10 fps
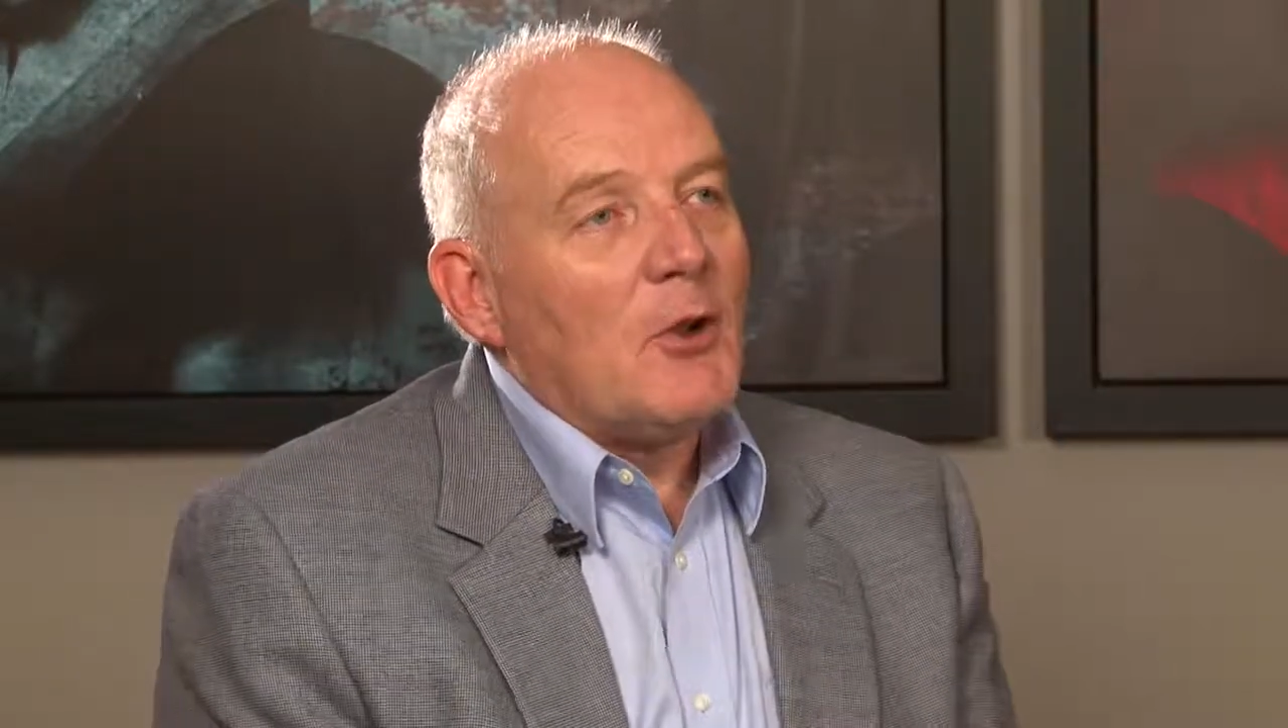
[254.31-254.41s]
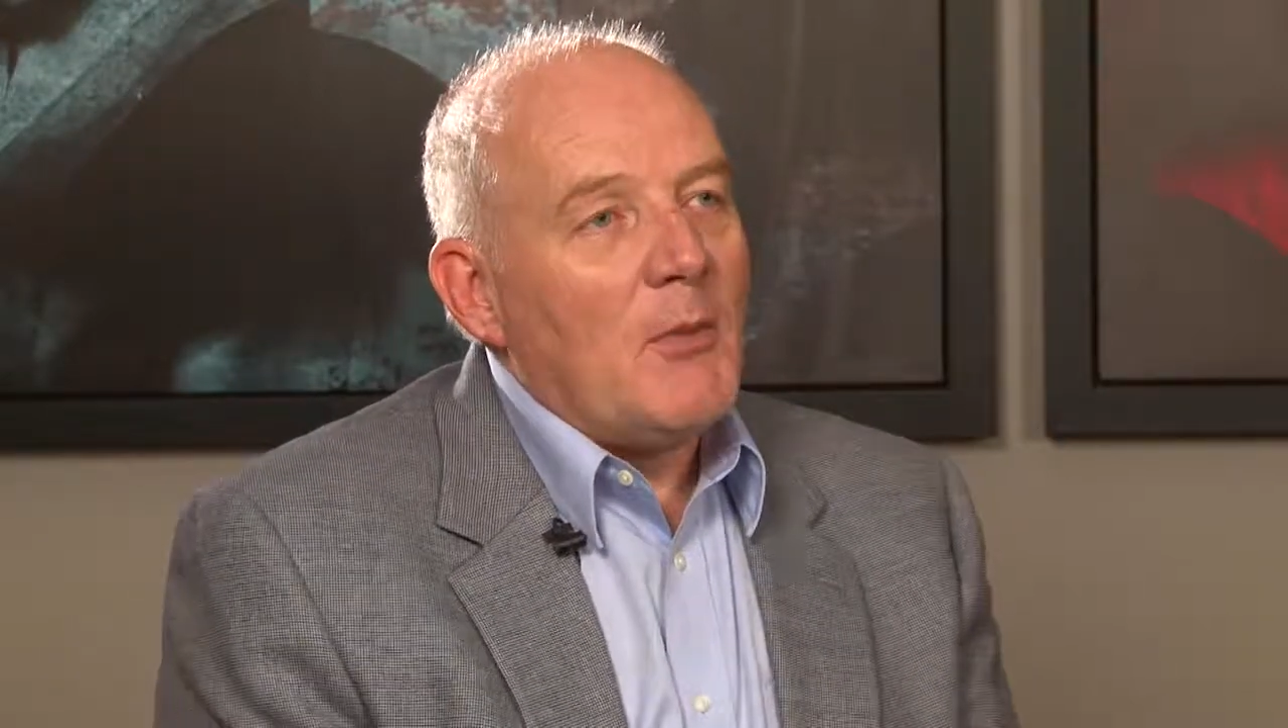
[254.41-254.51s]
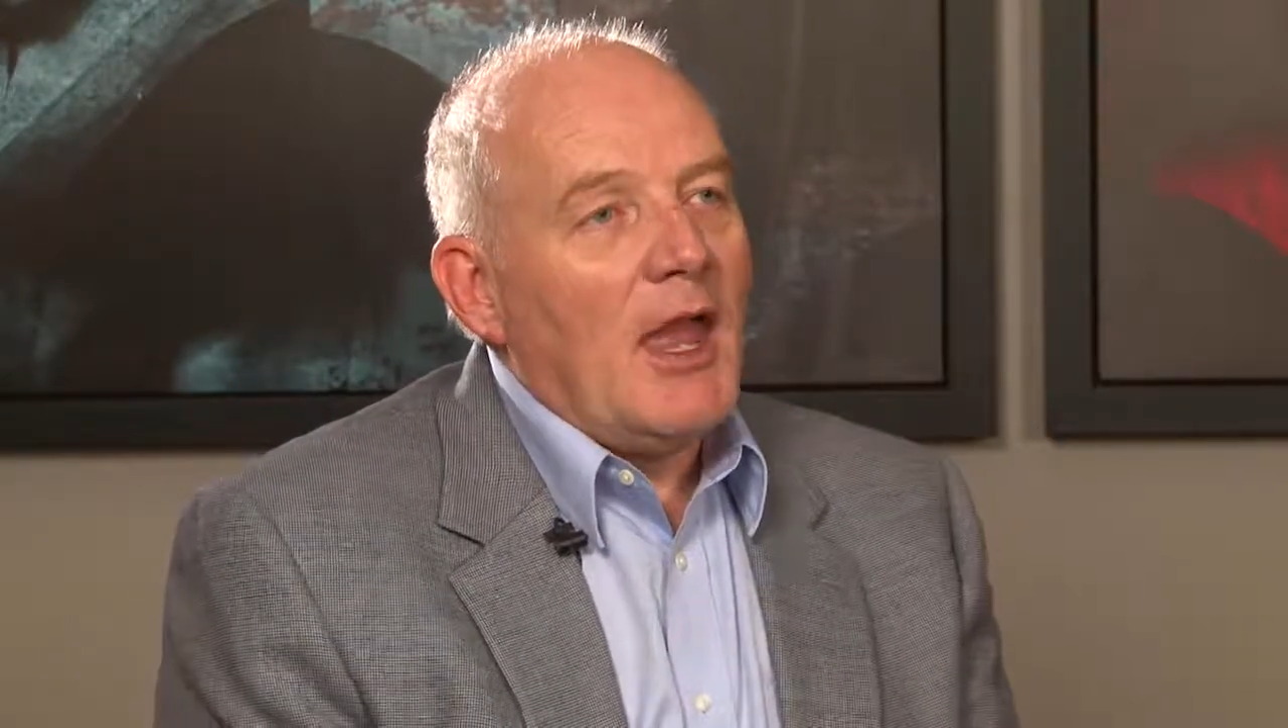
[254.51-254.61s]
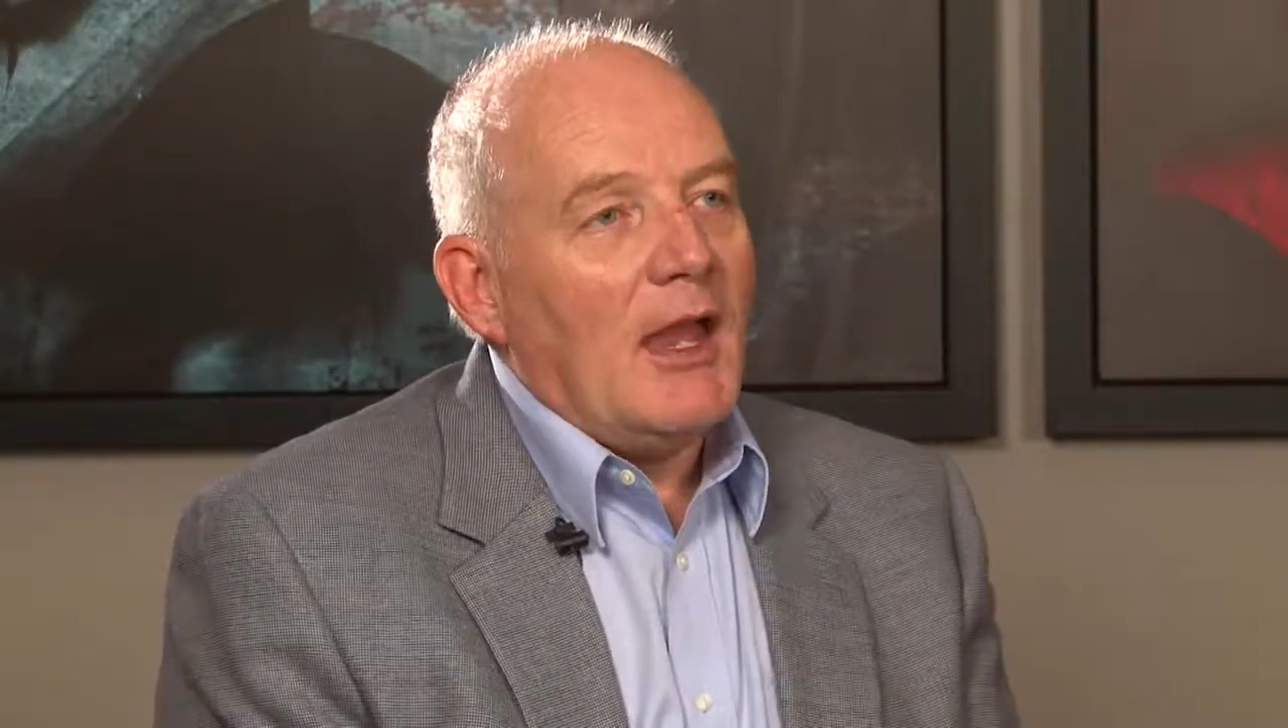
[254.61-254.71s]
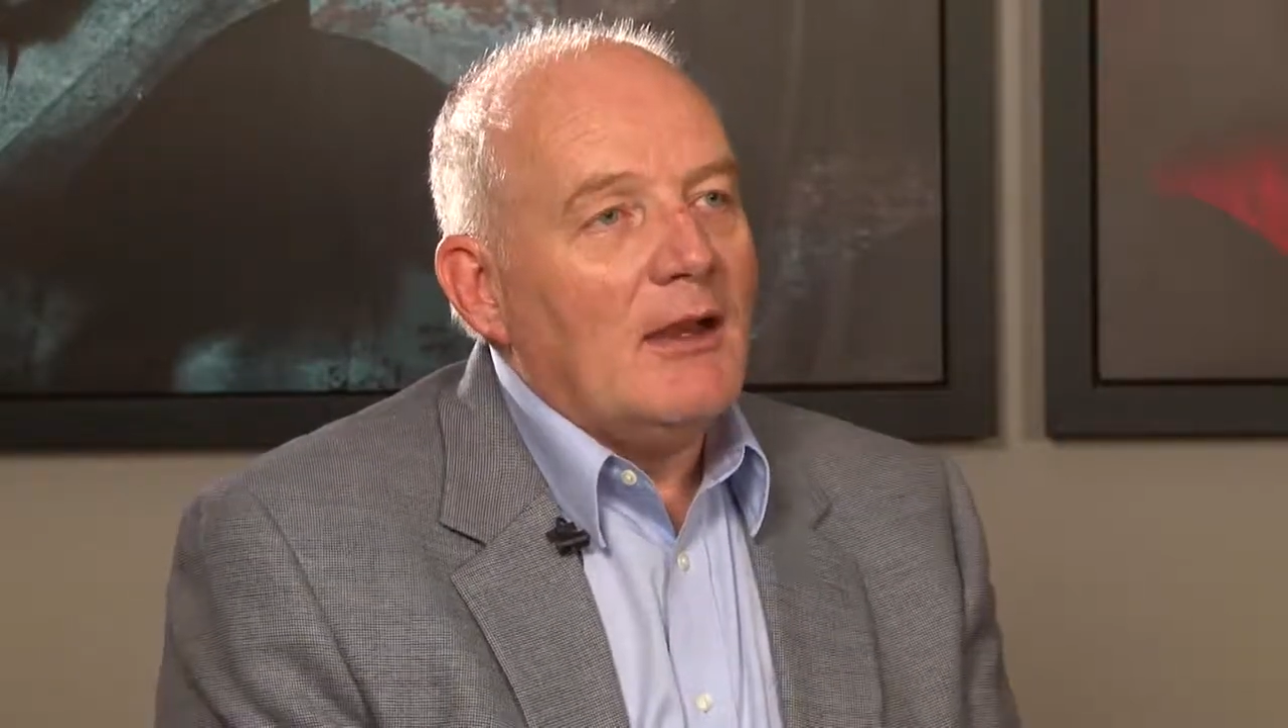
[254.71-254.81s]

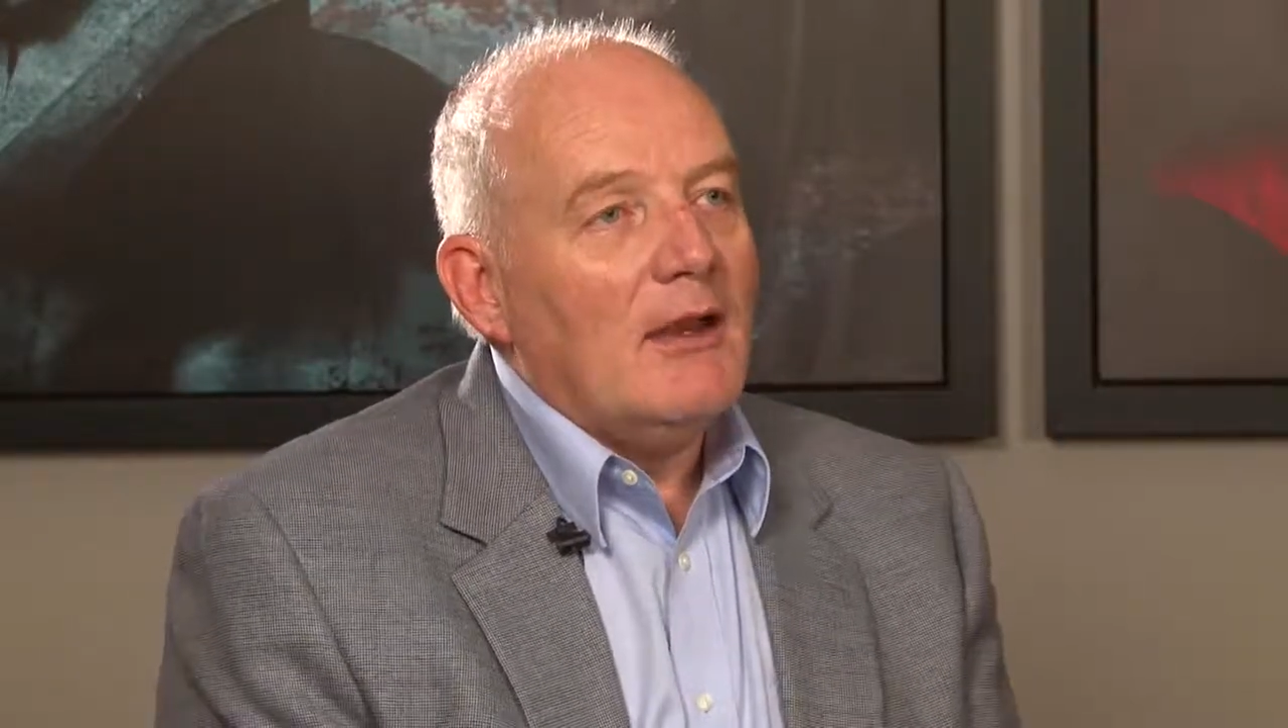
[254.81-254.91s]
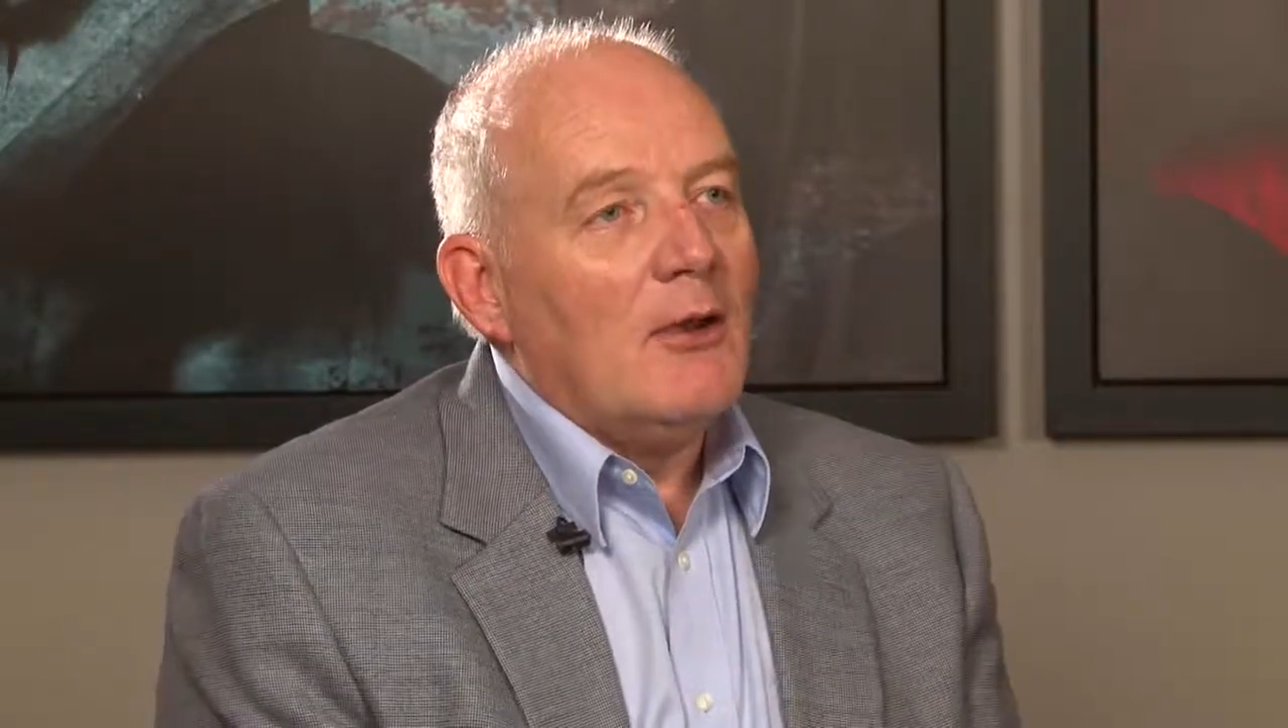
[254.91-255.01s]
domain